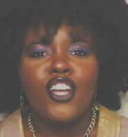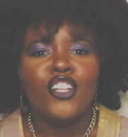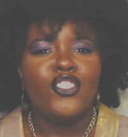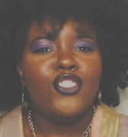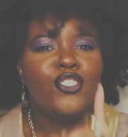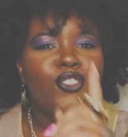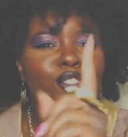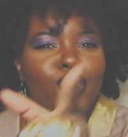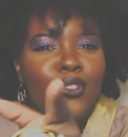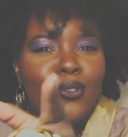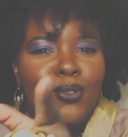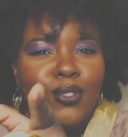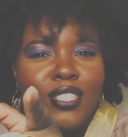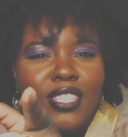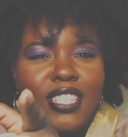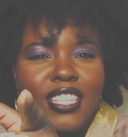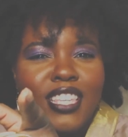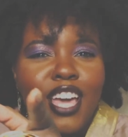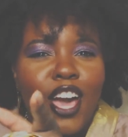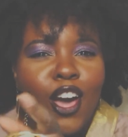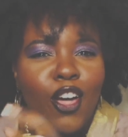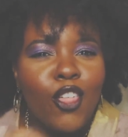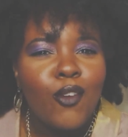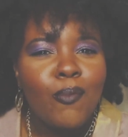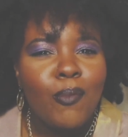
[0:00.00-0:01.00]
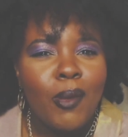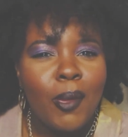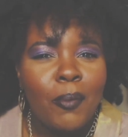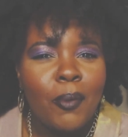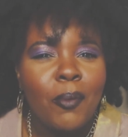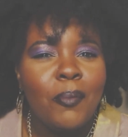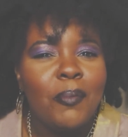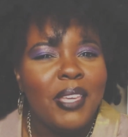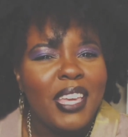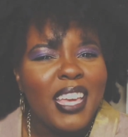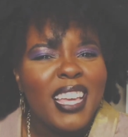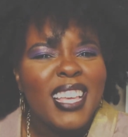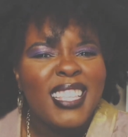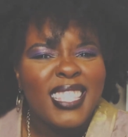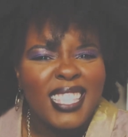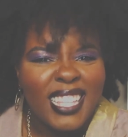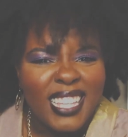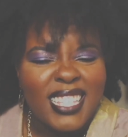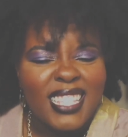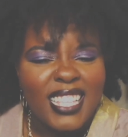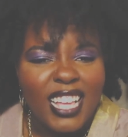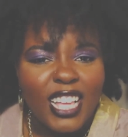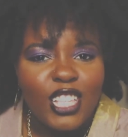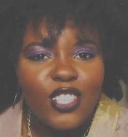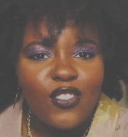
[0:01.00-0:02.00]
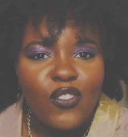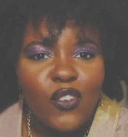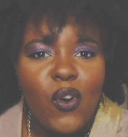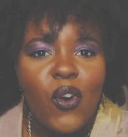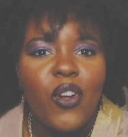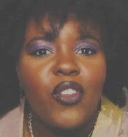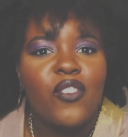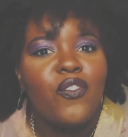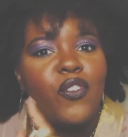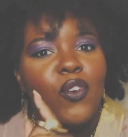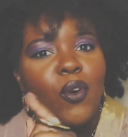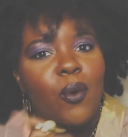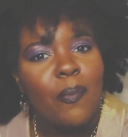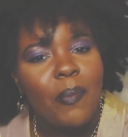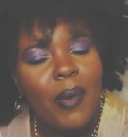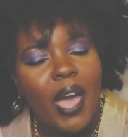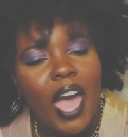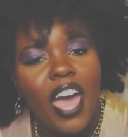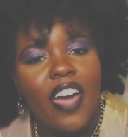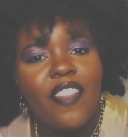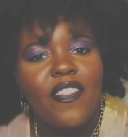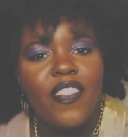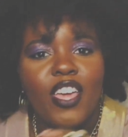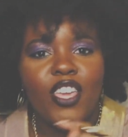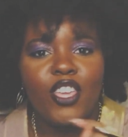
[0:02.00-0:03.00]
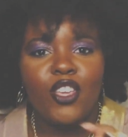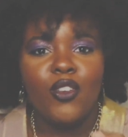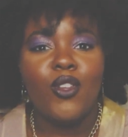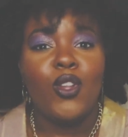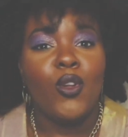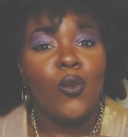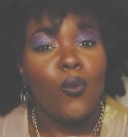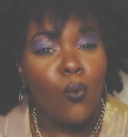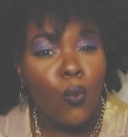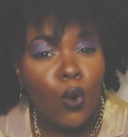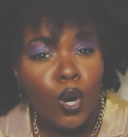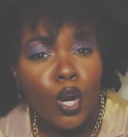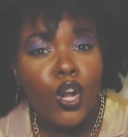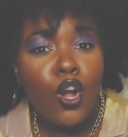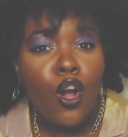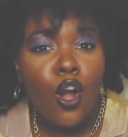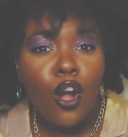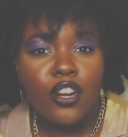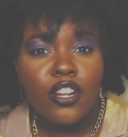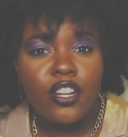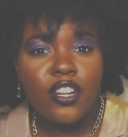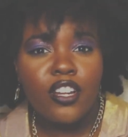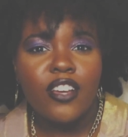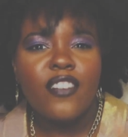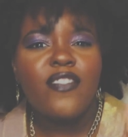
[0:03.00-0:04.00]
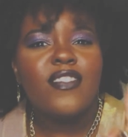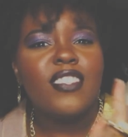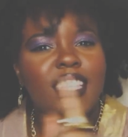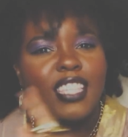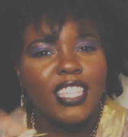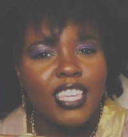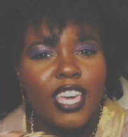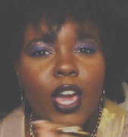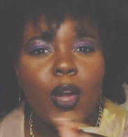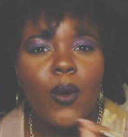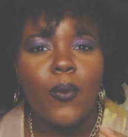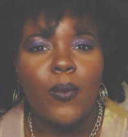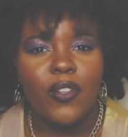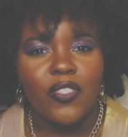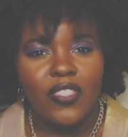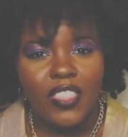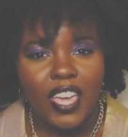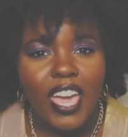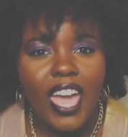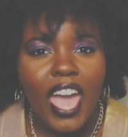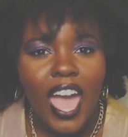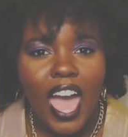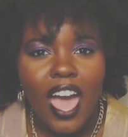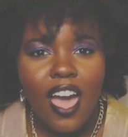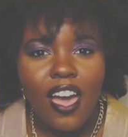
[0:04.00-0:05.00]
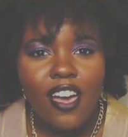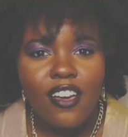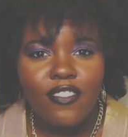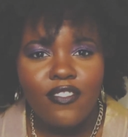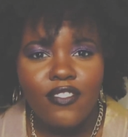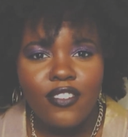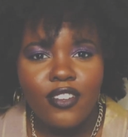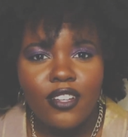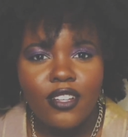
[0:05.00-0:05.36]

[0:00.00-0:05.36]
Do you see other people being successful and feel bad that you didn't work hard enough to get what they have?